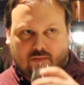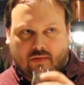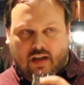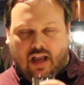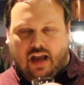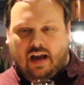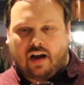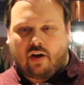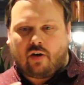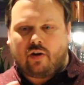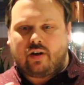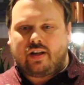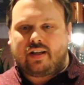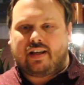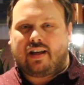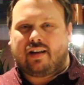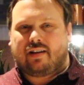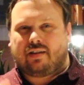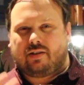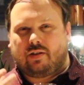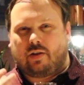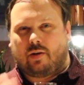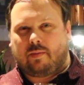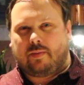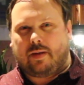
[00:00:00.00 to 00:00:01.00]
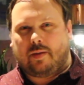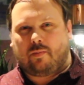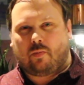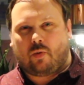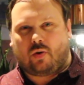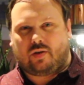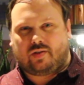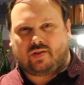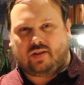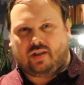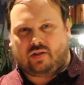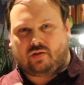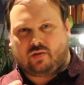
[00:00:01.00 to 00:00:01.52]
I already get a little bit
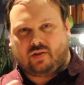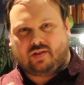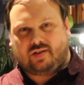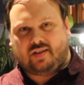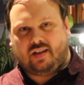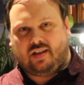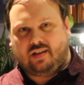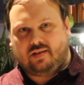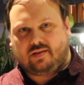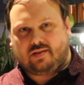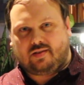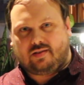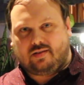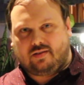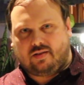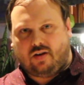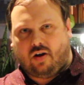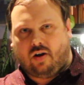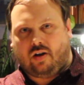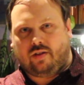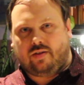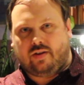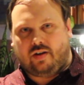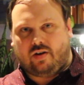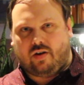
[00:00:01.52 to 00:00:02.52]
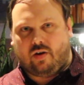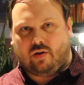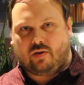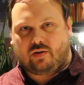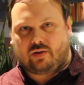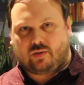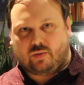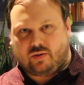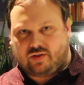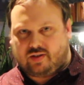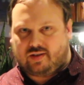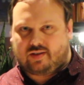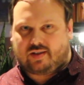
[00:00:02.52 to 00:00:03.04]
more citrus hints on the
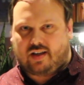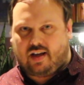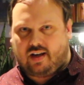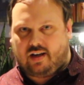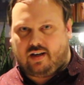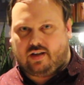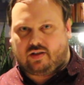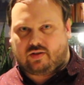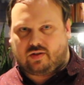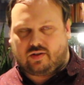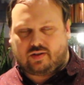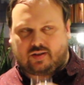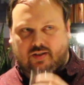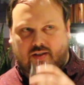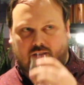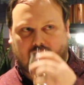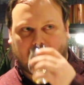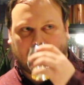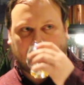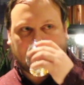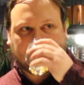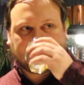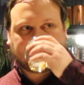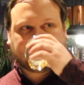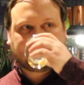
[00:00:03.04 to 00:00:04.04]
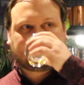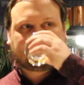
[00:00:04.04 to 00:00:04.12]
nose, which is kind of interesting.